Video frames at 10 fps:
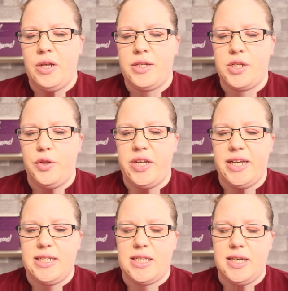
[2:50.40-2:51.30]
so the
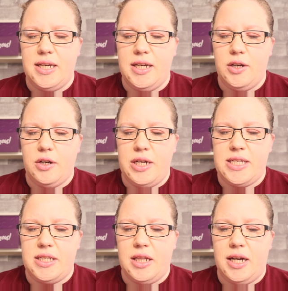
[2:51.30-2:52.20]
next thing here is
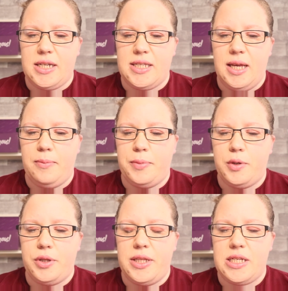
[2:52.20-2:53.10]
a deluxe
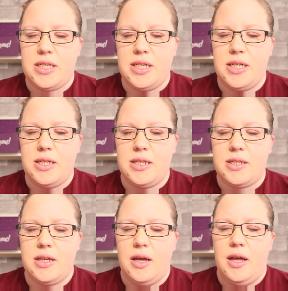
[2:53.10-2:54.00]
sample. This
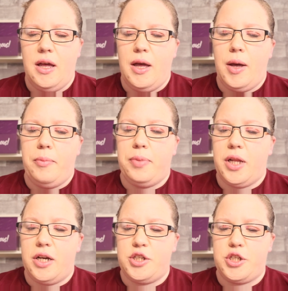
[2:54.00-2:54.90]
is
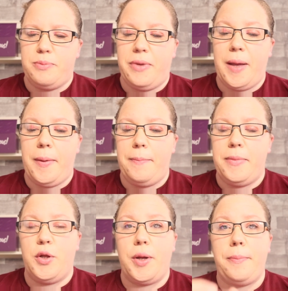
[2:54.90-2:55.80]
Blush by Milk